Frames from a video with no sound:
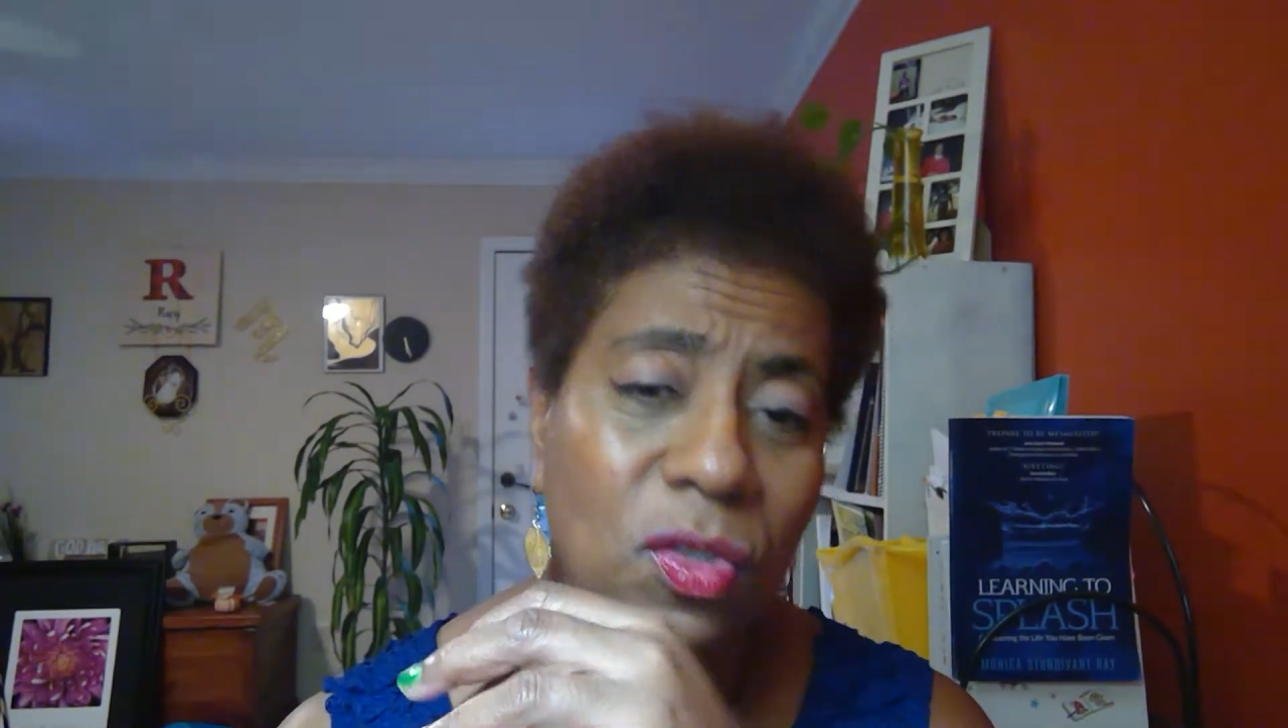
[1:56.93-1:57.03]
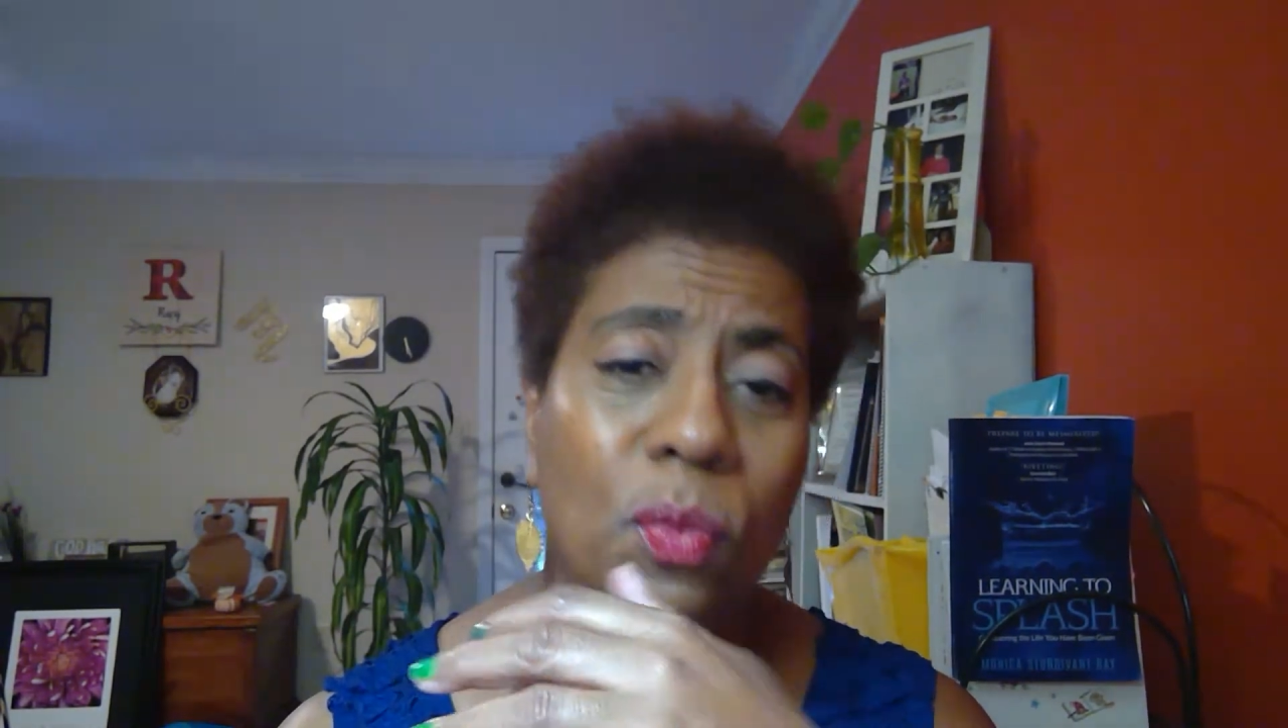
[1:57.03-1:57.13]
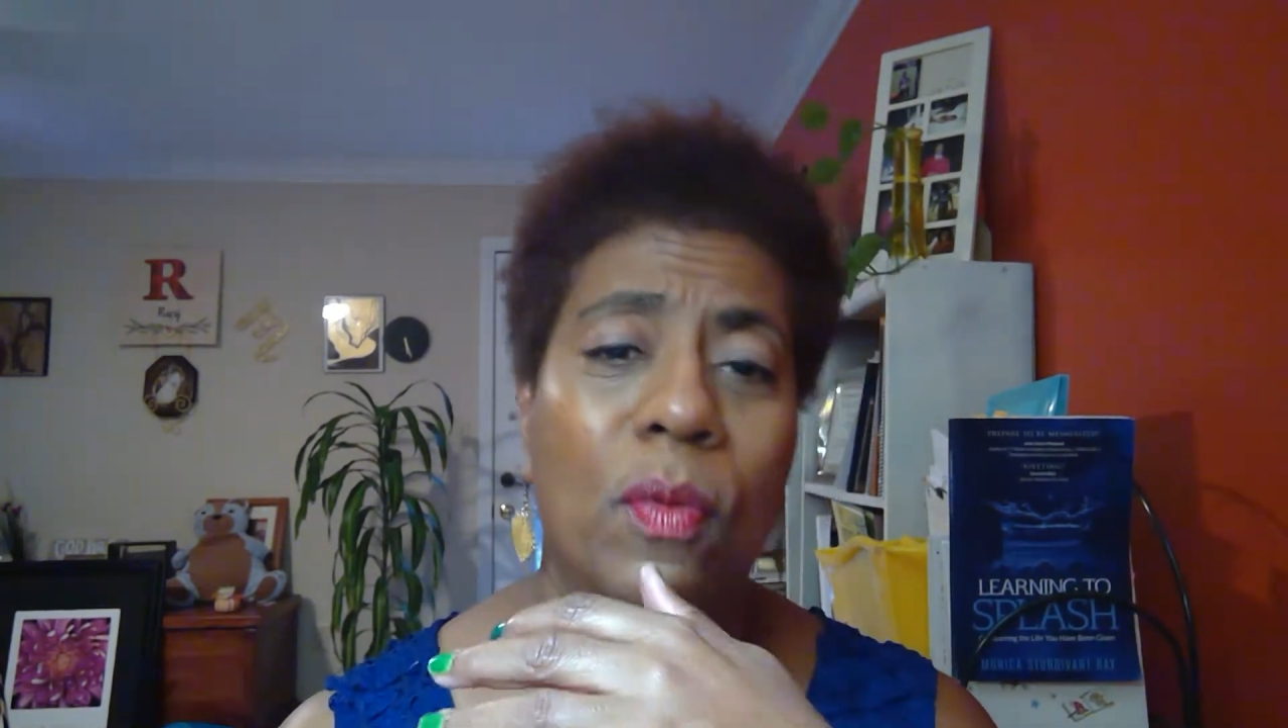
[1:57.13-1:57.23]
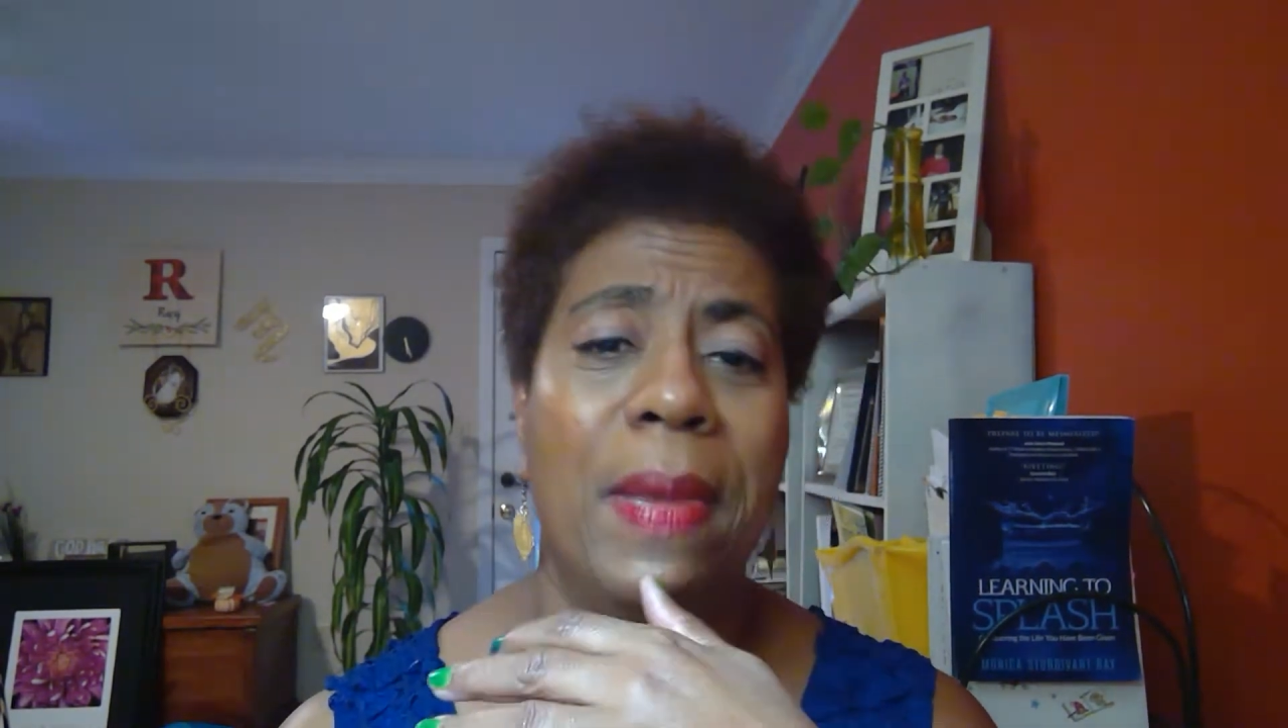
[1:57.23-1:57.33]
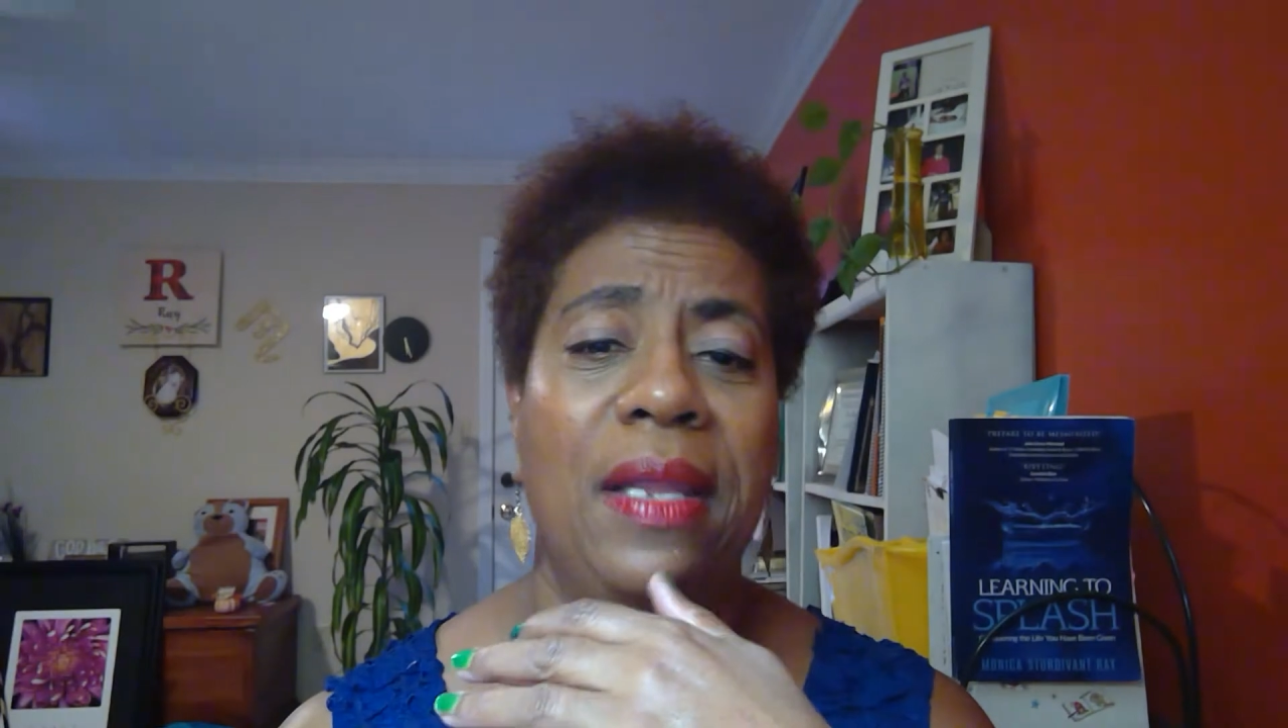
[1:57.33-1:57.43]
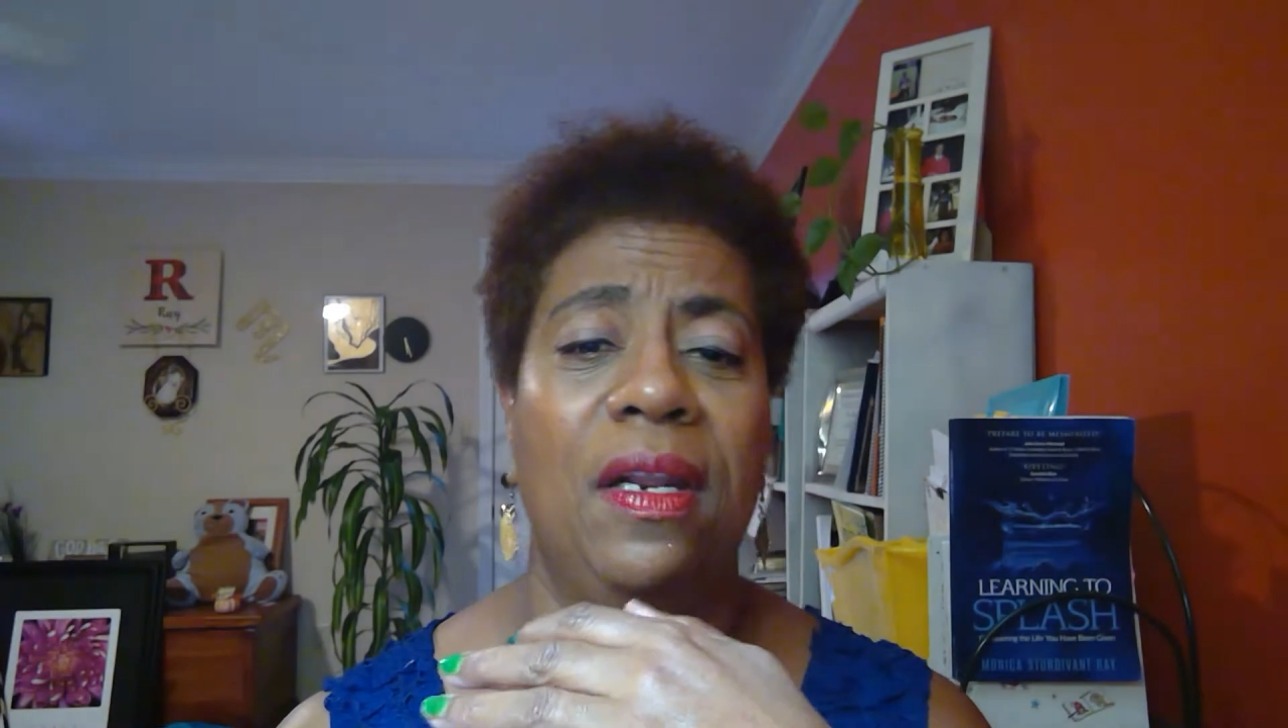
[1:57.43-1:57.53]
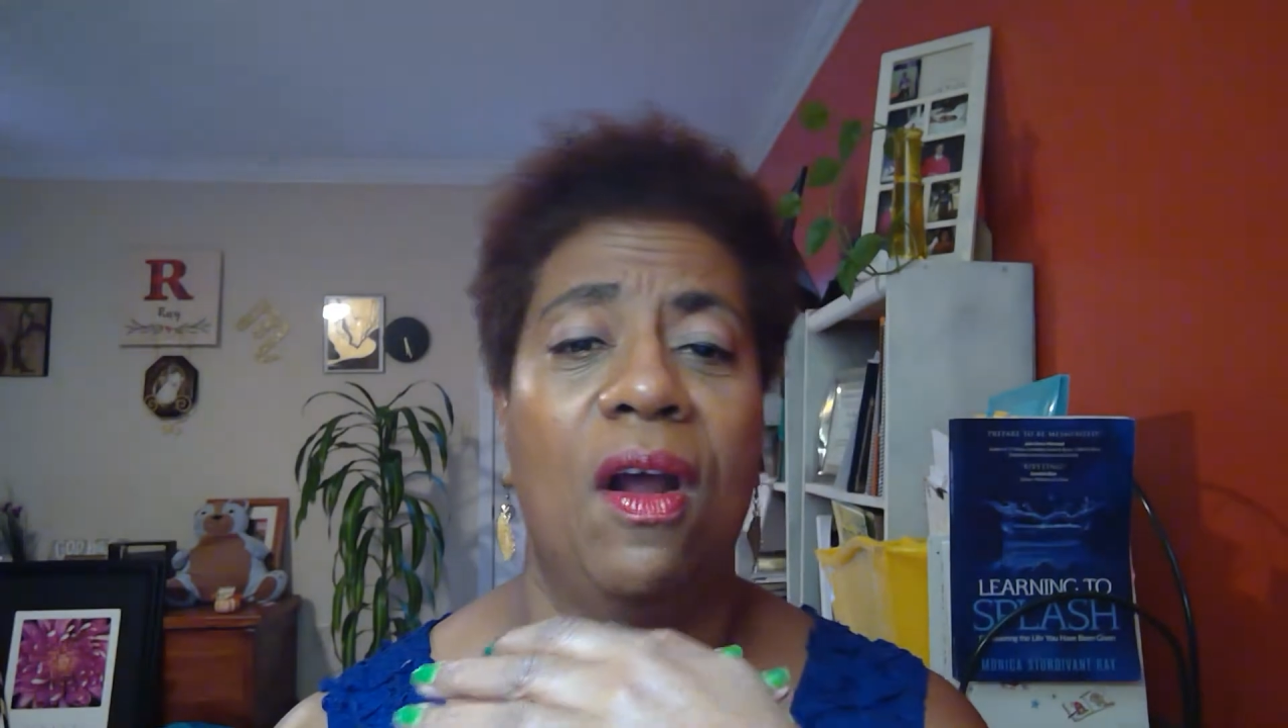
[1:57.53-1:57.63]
you remain in